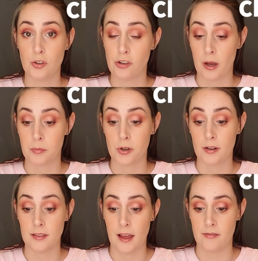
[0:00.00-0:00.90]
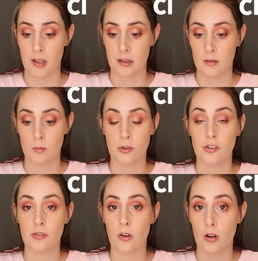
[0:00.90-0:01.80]
with chapter 11, which
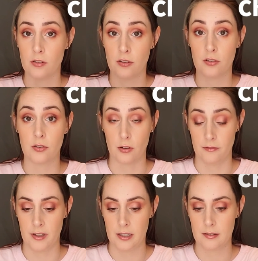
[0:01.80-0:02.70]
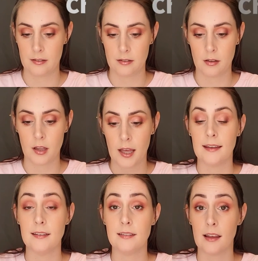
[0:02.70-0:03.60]
is called Service.
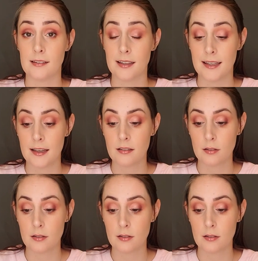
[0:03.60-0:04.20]
He says he has